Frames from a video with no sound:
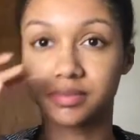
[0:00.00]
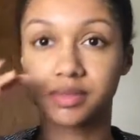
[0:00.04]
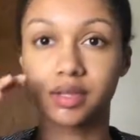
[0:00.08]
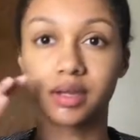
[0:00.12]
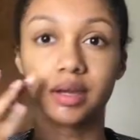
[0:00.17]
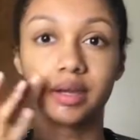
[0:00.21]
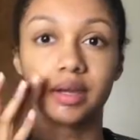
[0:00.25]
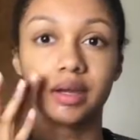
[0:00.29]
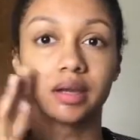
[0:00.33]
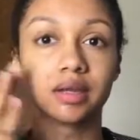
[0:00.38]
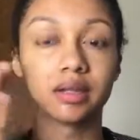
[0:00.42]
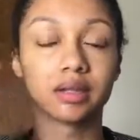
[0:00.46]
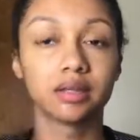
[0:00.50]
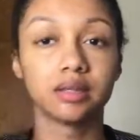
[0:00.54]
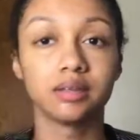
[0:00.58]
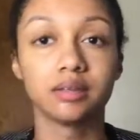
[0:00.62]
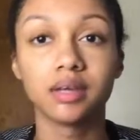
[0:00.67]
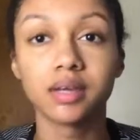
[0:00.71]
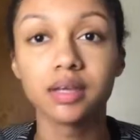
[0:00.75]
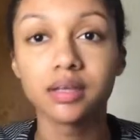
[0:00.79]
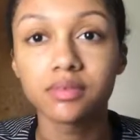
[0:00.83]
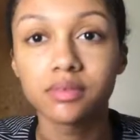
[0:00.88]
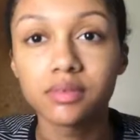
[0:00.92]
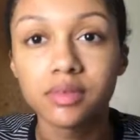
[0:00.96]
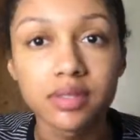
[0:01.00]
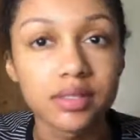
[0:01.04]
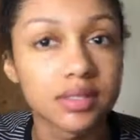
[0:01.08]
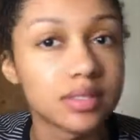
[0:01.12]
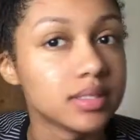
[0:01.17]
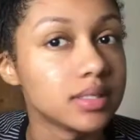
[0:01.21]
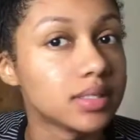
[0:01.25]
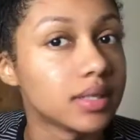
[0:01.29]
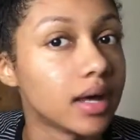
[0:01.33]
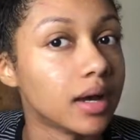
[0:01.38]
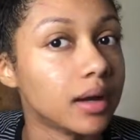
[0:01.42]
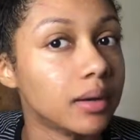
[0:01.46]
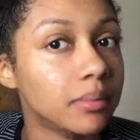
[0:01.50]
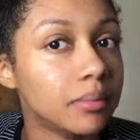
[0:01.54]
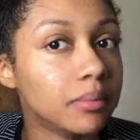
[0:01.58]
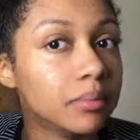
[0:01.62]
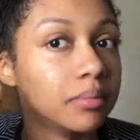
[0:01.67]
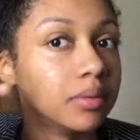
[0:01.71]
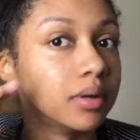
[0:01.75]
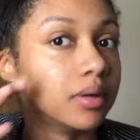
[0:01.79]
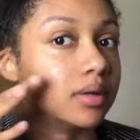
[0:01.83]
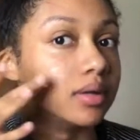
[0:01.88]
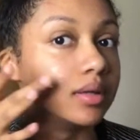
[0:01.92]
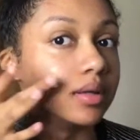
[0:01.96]
Alright, you can't even really see that,
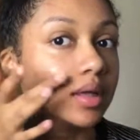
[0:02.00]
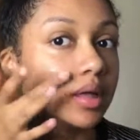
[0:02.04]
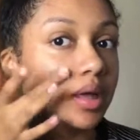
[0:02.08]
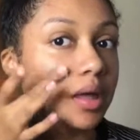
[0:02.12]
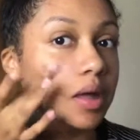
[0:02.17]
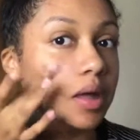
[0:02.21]
but